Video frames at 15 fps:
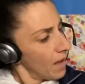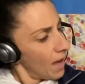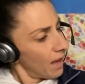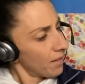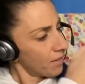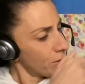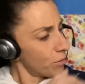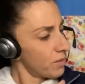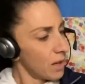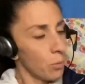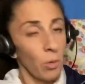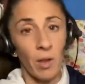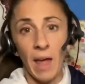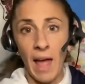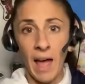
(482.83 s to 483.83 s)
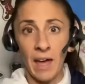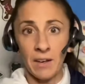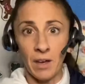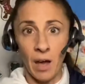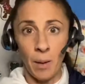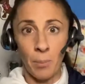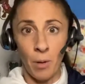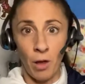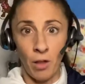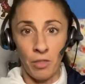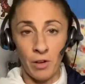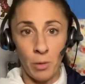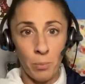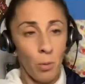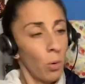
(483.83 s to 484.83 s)
And so they will add up all
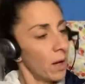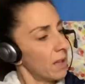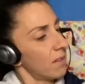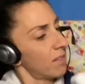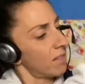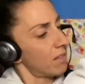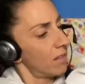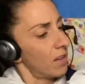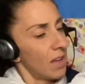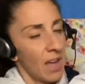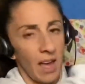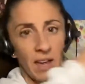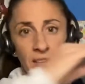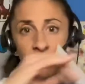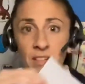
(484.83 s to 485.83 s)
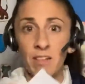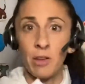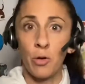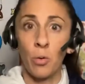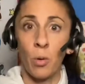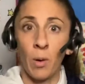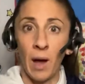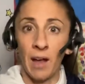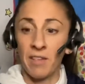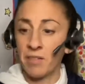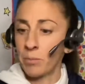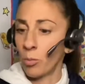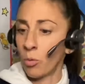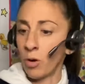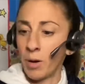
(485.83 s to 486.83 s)
their points and see who has
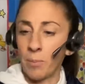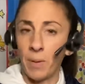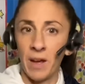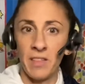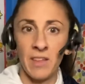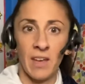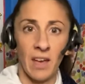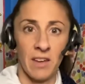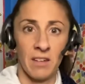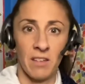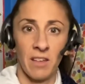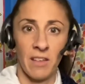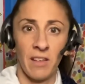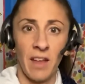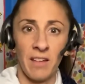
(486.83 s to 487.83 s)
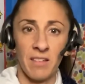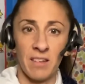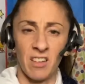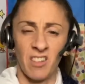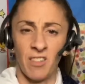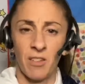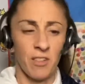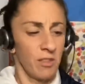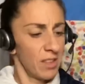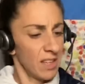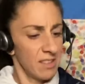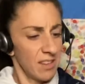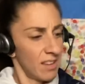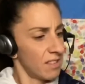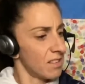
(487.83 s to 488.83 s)
more by the end of the lesson. So they
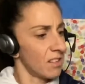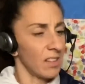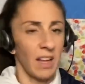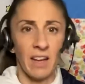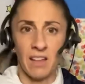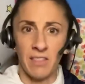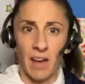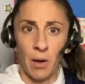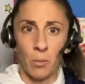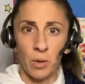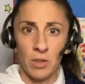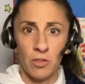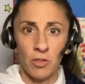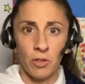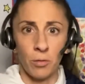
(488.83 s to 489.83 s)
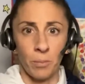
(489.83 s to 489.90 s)
tend to like that one too.